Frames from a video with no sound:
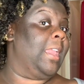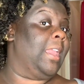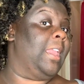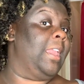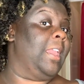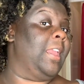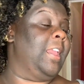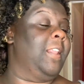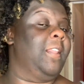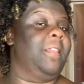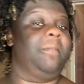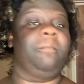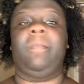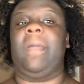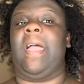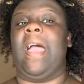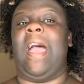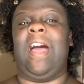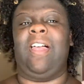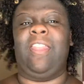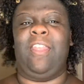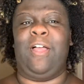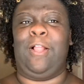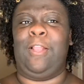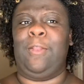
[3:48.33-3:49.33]
And then I don't know to
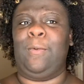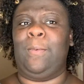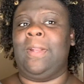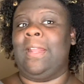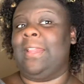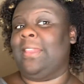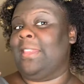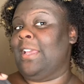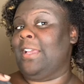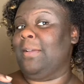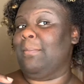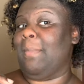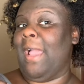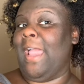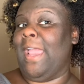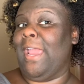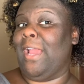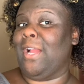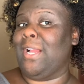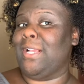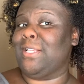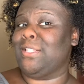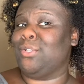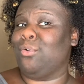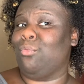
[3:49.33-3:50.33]
I think my
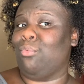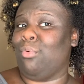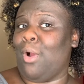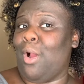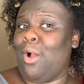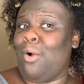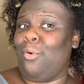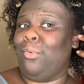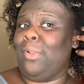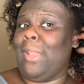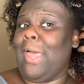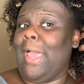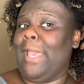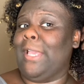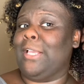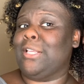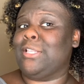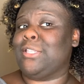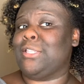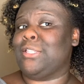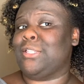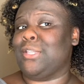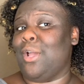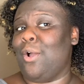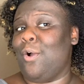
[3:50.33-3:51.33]
hair has grown, like,
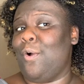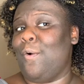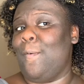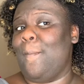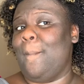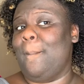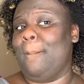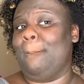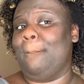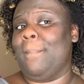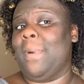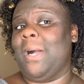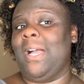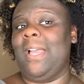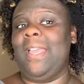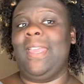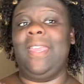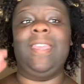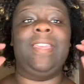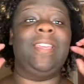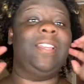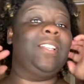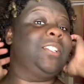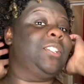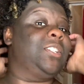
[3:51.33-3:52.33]
so
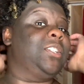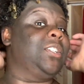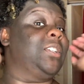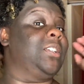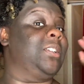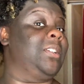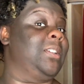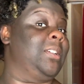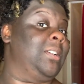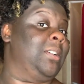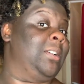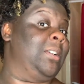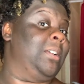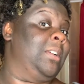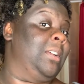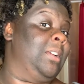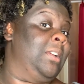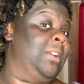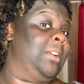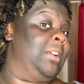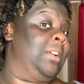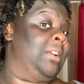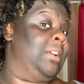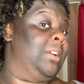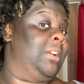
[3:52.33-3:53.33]
much.
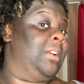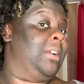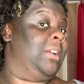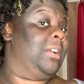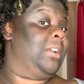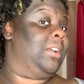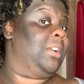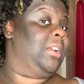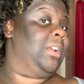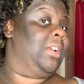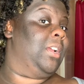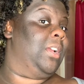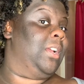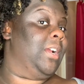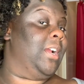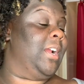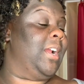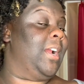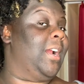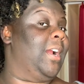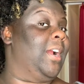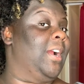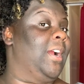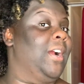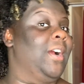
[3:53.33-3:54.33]

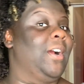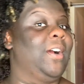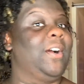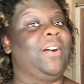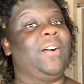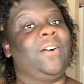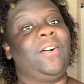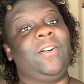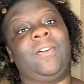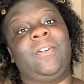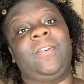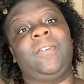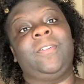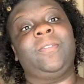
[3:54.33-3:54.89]
Girl.